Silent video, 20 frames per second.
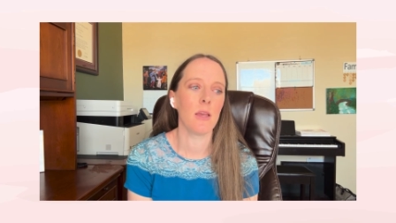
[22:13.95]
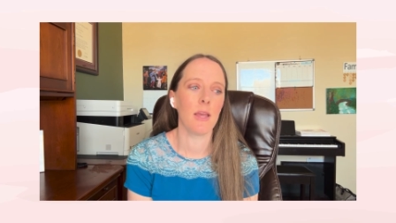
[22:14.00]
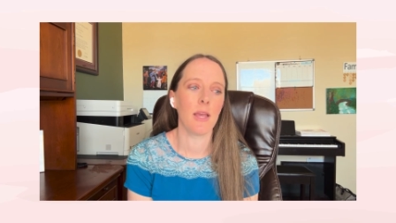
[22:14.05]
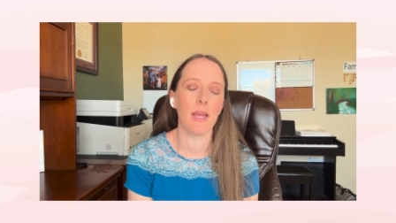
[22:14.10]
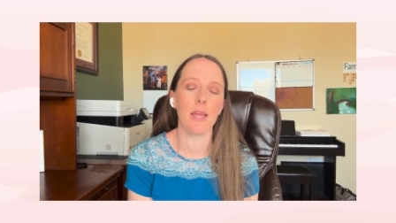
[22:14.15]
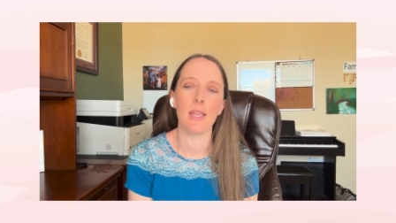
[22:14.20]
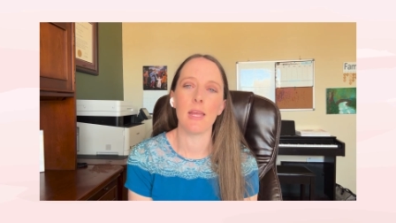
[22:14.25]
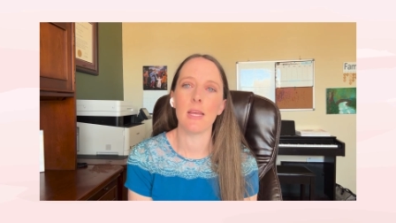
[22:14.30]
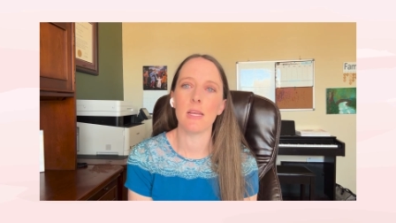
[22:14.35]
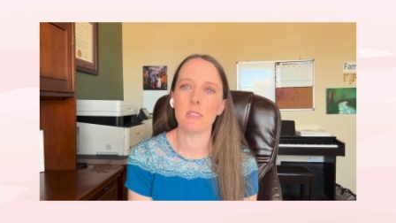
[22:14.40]

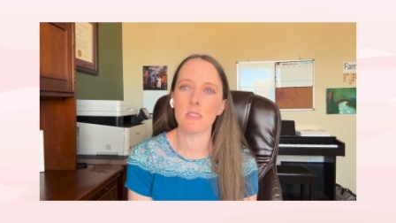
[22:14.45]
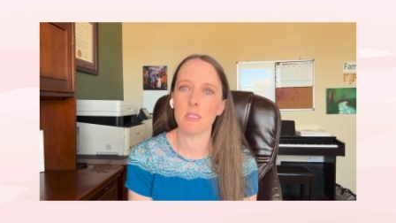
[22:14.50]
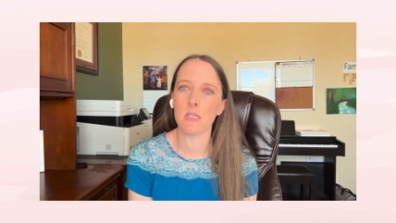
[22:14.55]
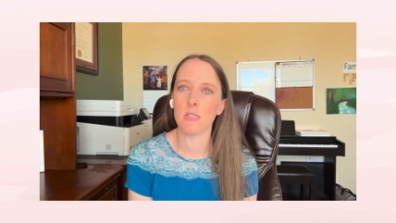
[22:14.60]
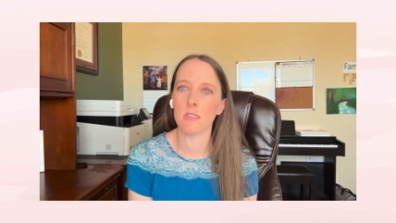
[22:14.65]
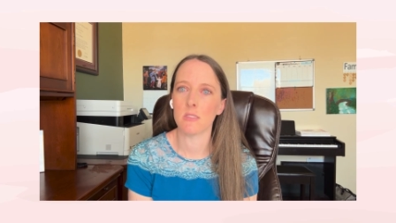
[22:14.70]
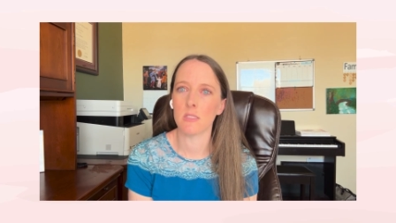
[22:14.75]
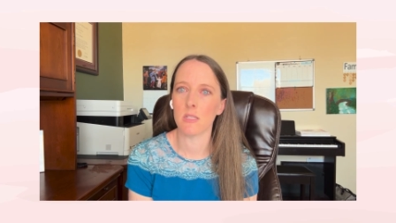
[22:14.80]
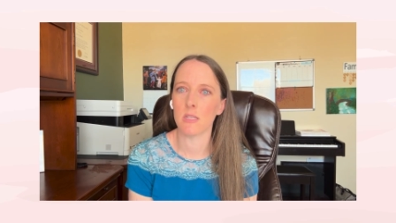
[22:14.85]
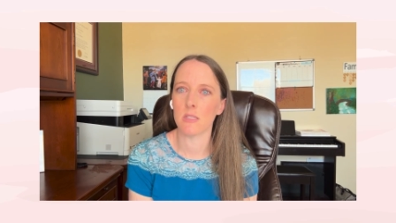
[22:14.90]
and its
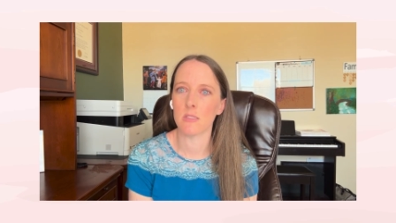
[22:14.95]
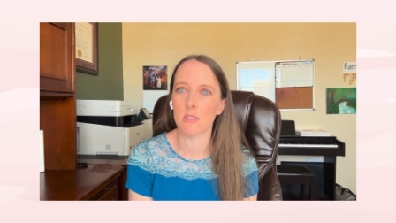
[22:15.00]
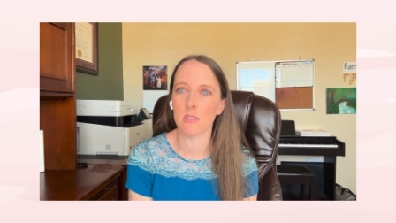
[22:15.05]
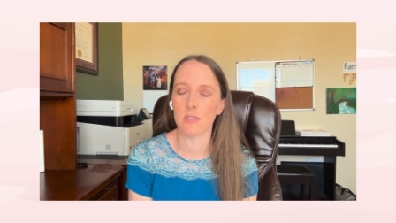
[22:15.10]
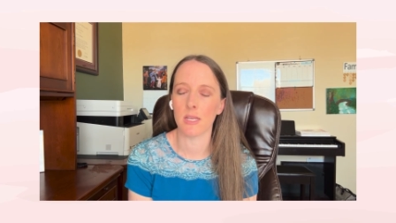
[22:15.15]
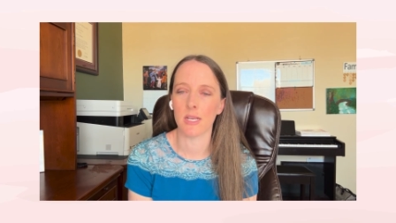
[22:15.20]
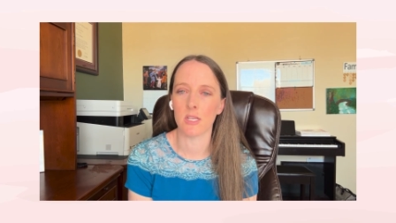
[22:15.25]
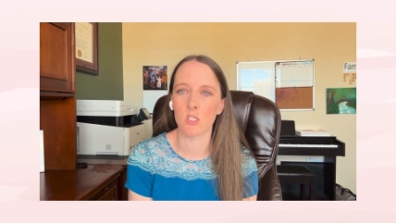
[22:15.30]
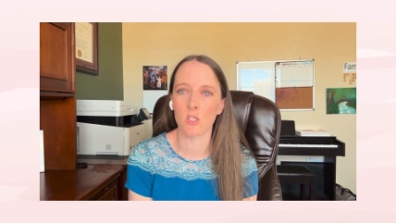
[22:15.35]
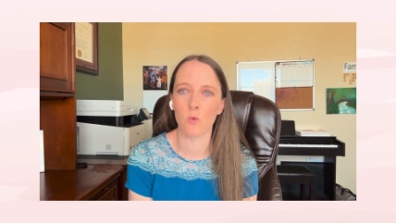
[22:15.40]
incidence is
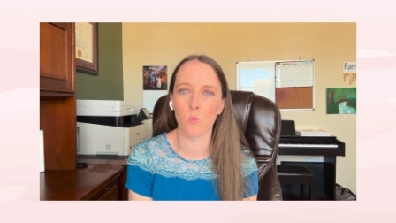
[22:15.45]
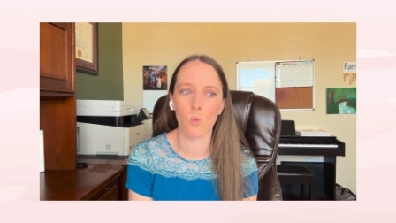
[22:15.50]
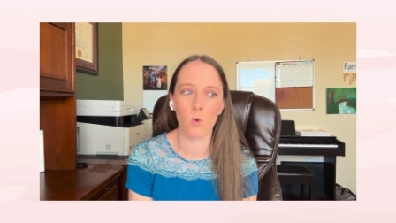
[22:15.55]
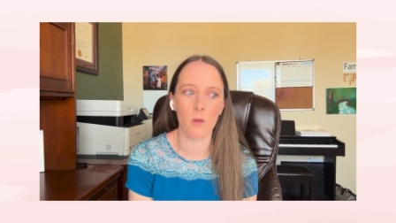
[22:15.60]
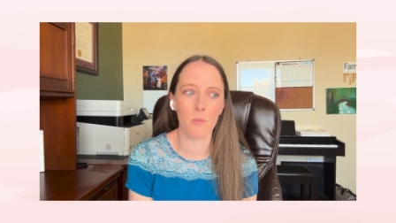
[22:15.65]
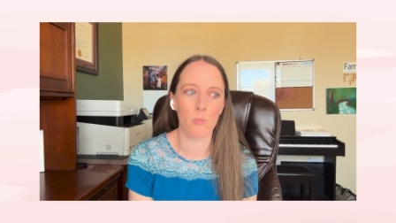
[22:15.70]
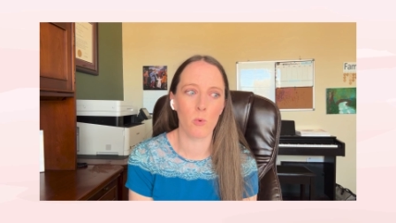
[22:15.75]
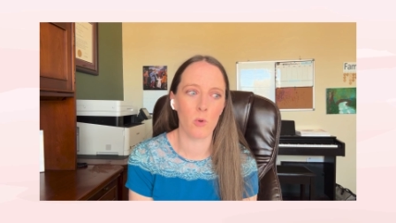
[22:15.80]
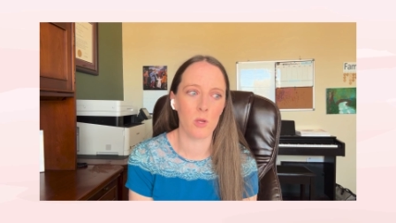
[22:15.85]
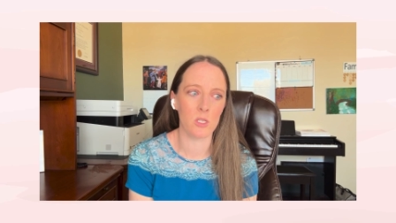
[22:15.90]
actually
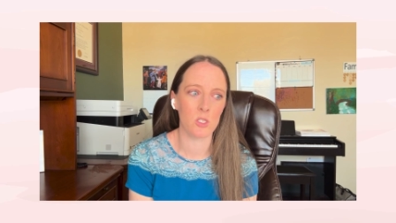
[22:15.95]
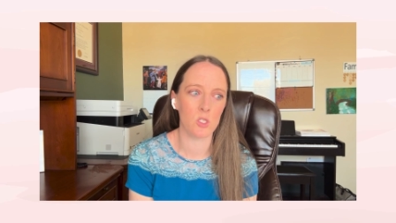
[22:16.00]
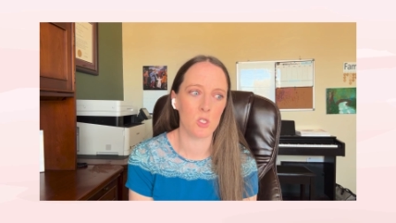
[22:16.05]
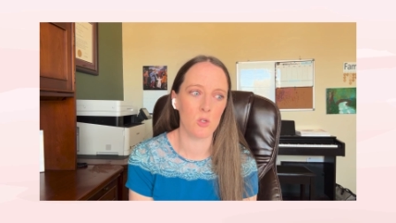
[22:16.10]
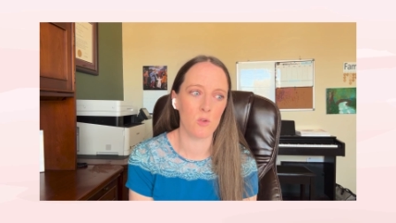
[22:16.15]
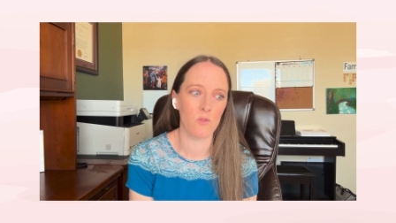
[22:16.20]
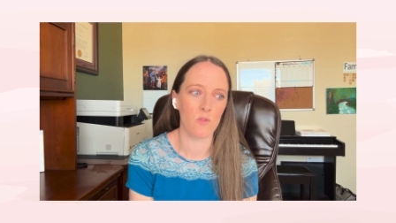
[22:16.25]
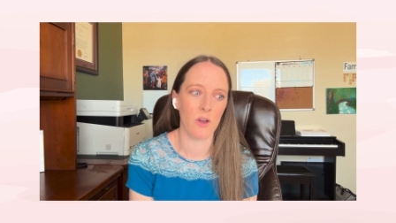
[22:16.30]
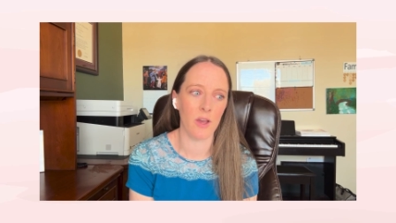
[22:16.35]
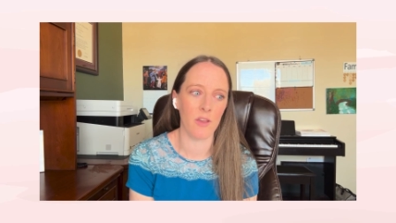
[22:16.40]

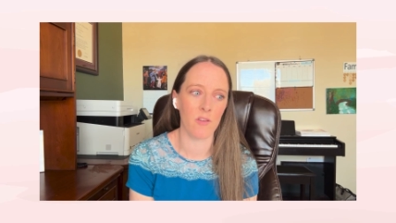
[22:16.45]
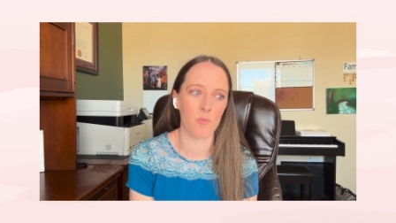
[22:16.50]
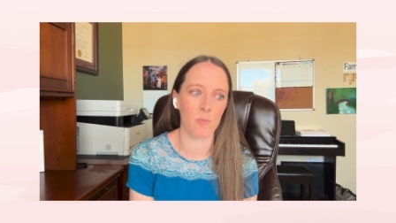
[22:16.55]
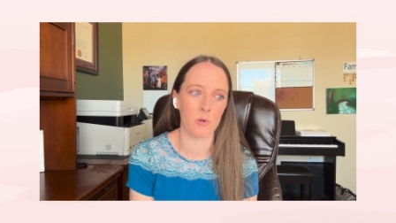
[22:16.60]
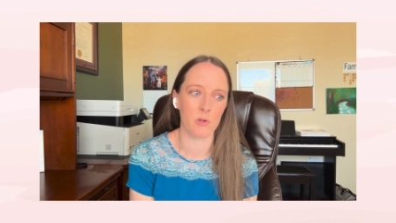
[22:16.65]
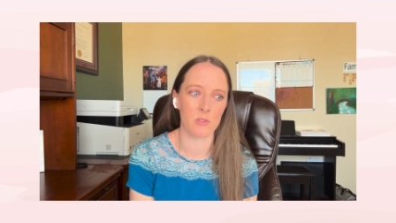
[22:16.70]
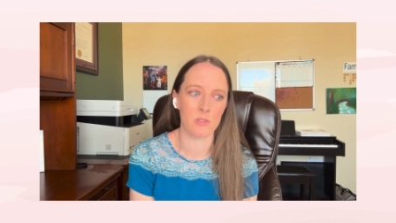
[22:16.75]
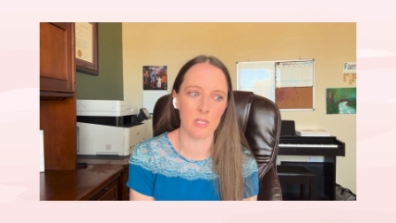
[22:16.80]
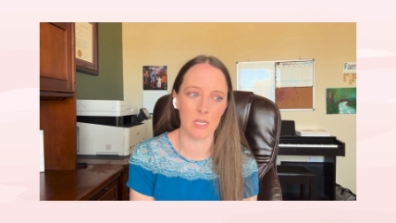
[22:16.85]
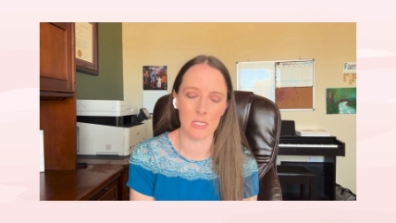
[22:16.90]

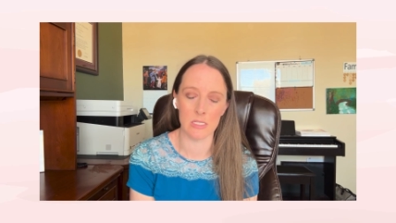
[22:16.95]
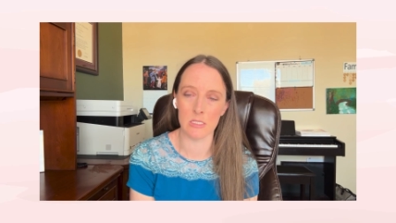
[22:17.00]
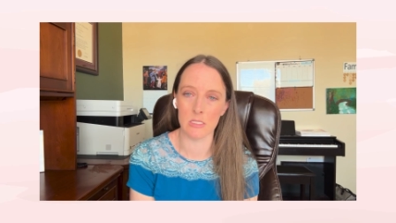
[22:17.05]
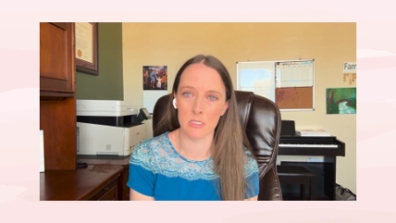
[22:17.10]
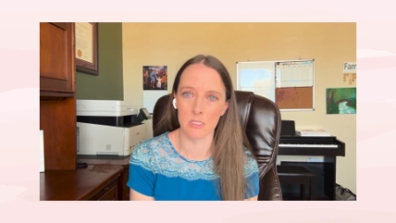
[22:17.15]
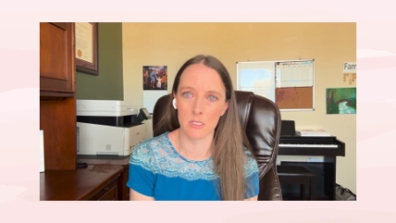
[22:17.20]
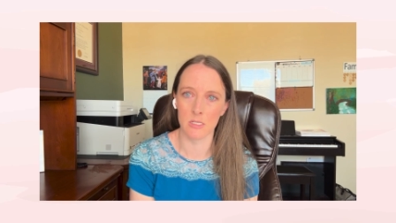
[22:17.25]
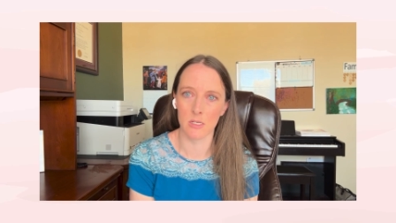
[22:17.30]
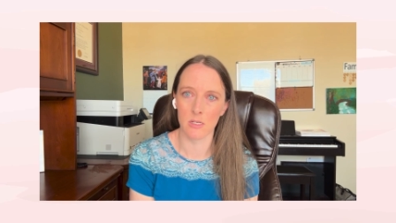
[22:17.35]
1.25%